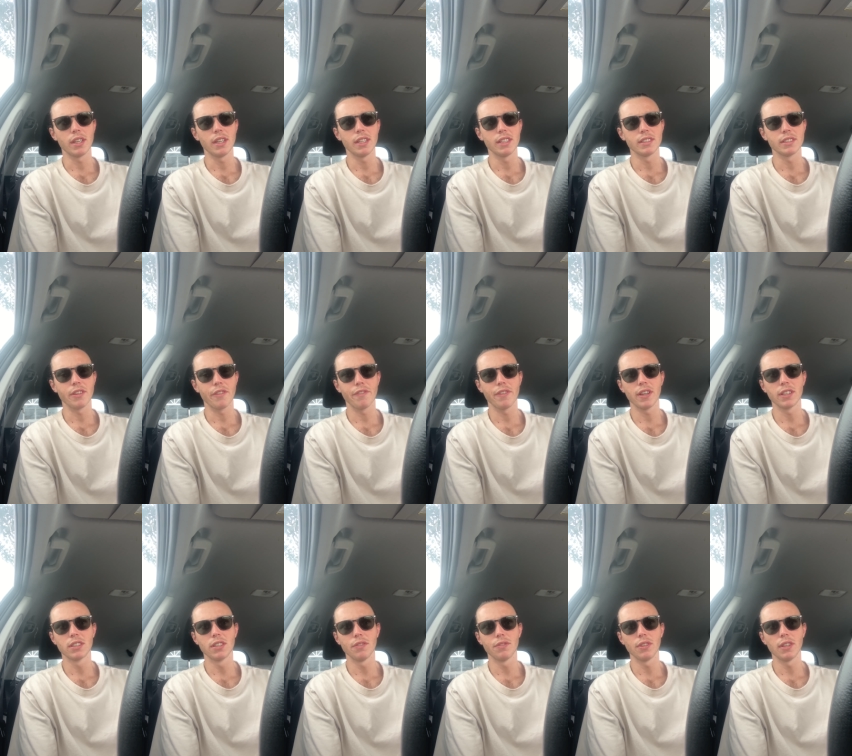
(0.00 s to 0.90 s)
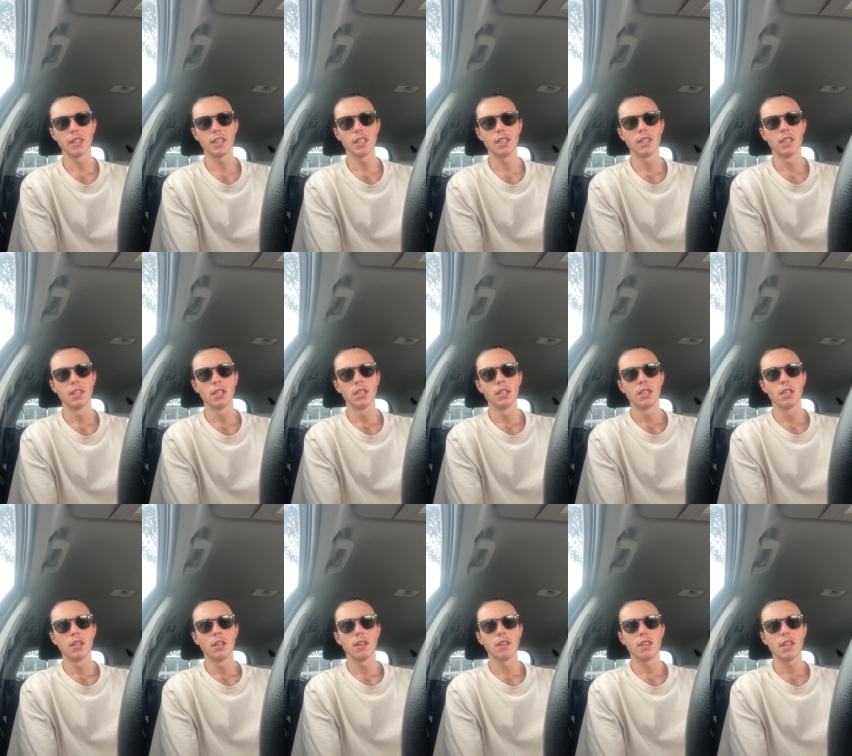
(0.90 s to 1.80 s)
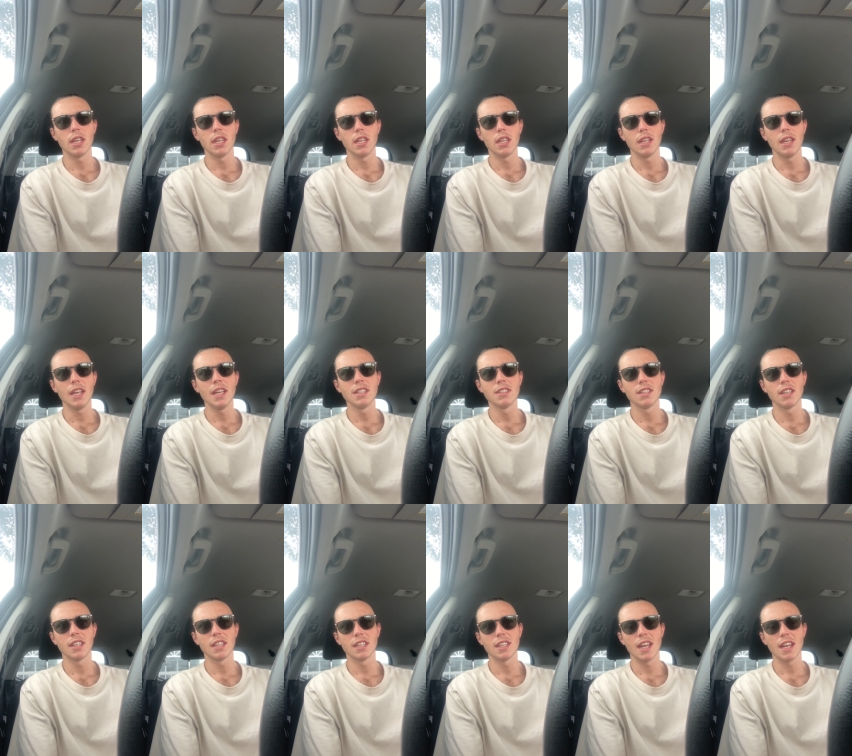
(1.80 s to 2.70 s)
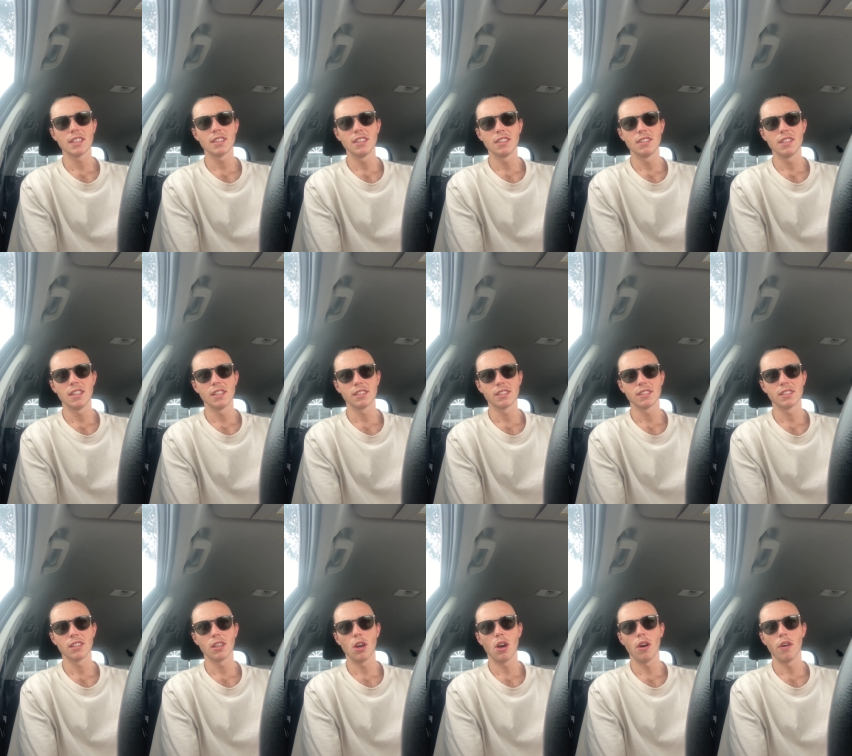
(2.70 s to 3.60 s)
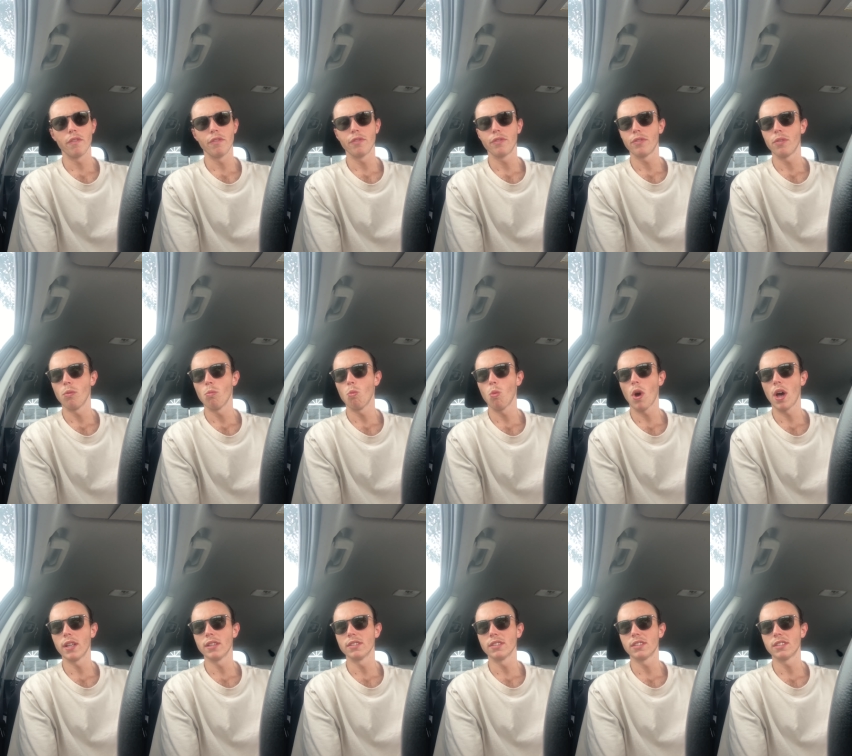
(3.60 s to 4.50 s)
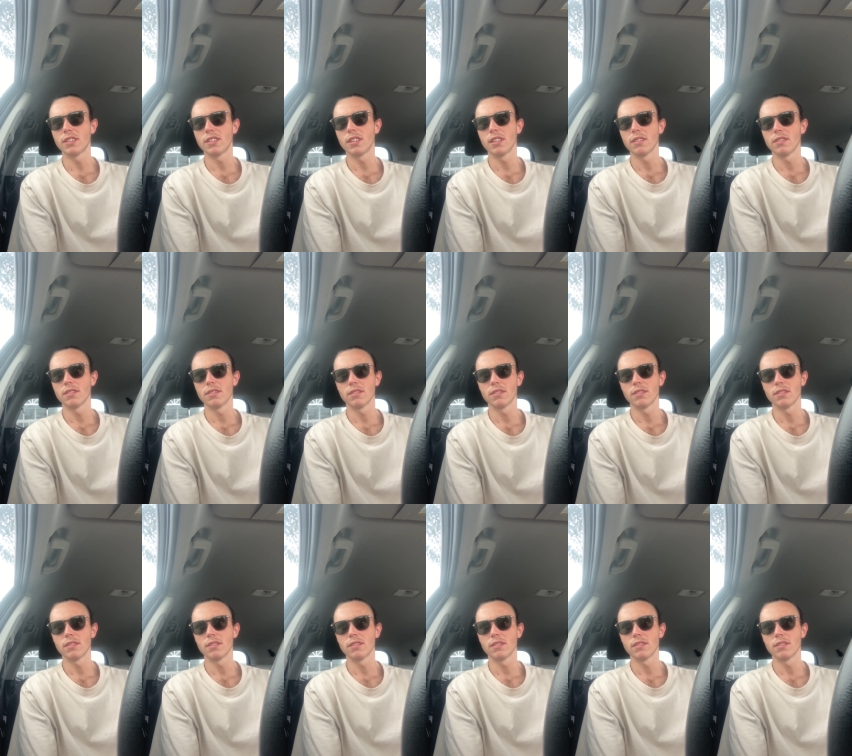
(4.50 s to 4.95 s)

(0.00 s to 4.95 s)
It is effectively the interconnectedness of one's